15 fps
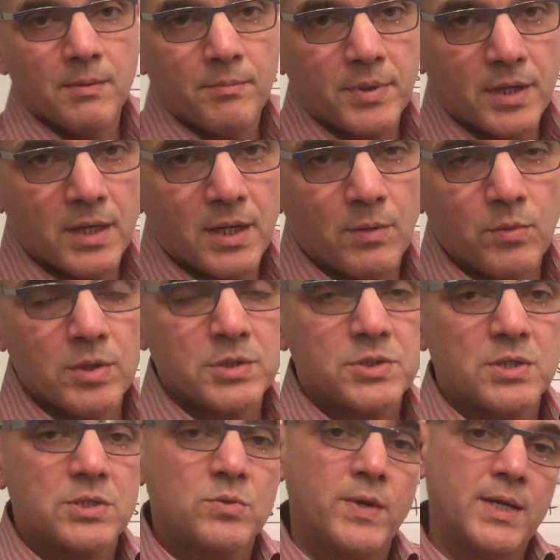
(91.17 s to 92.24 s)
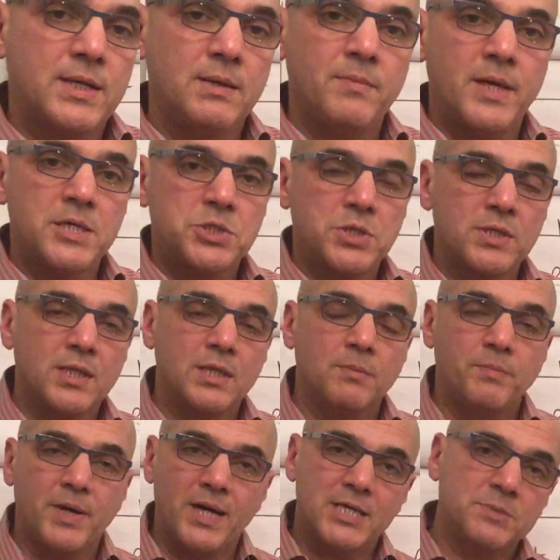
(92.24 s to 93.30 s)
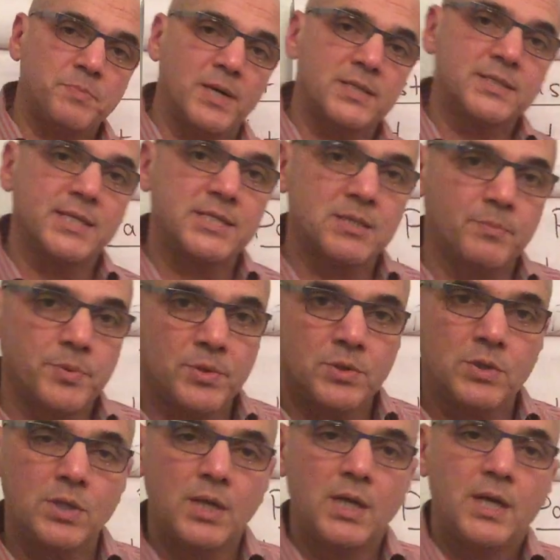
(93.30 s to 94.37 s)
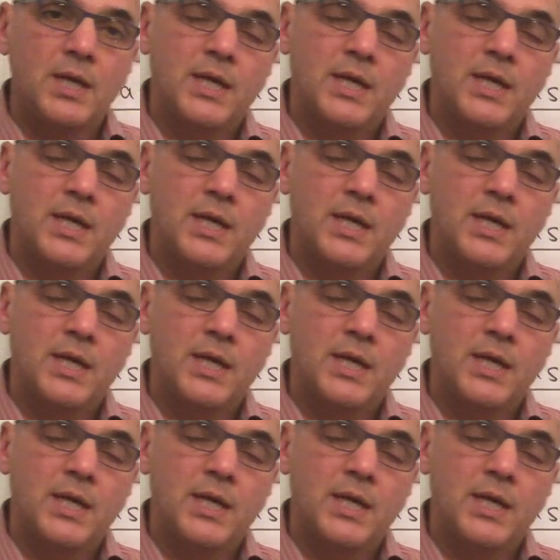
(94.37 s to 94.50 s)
but I will just quickly mention that the past participle